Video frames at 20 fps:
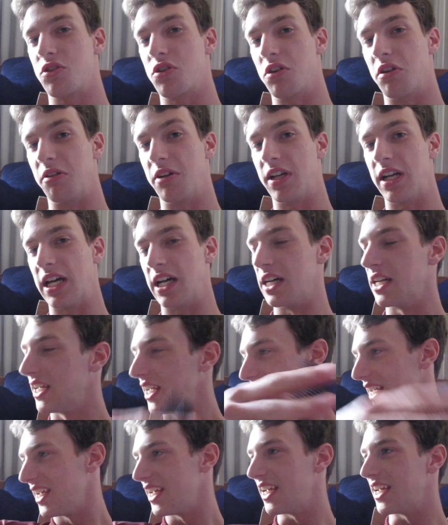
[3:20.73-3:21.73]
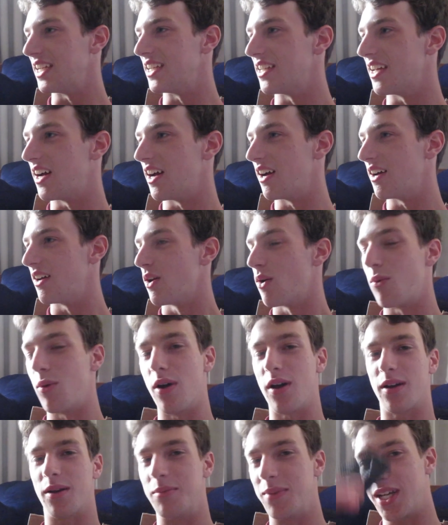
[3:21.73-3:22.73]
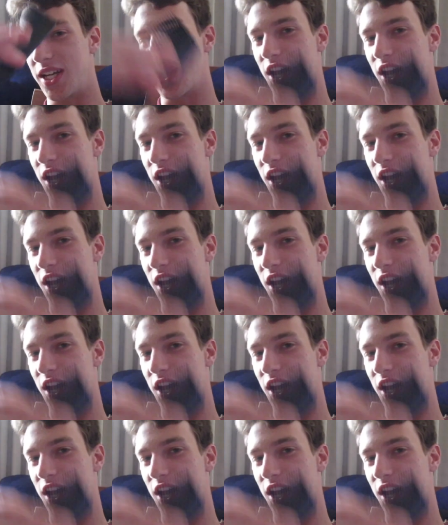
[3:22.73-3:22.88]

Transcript: gorilla. And, welcome to